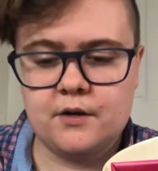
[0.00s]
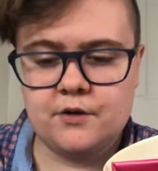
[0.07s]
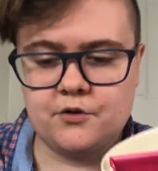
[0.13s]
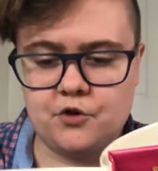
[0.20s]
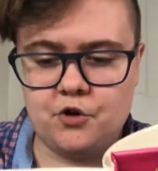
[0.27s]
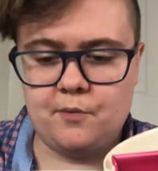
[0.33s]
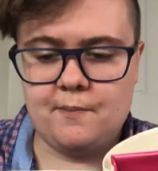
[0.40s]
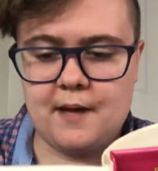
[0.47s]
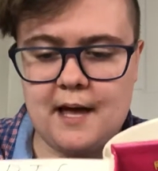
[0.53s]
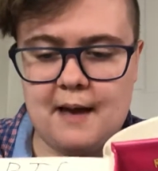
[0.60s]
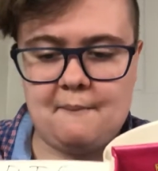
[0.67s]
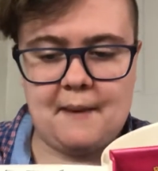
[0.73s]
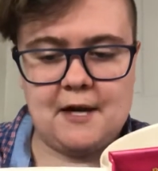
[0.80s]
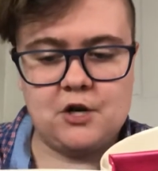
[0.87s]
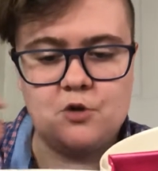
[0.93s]
group at
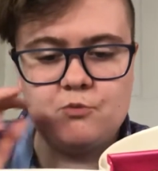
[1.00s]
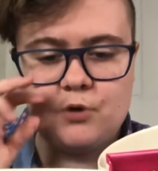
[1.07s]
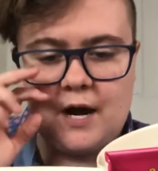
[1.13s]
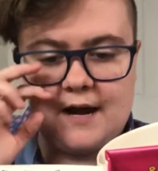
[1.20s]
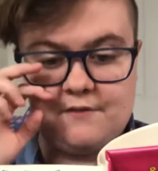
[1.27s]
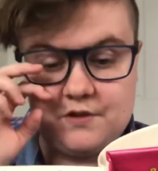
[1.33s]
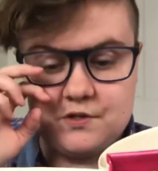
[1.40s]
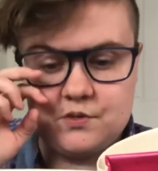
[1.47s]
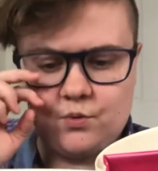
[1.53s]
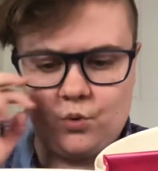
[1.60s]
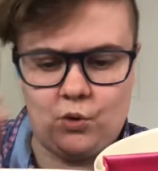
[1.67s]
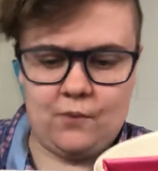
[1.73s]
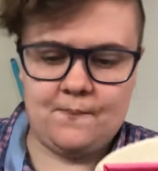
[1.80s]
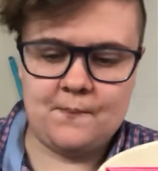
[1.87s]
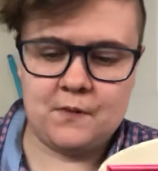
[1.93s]
my new private
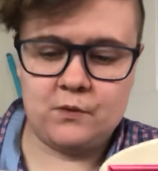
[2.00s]
school,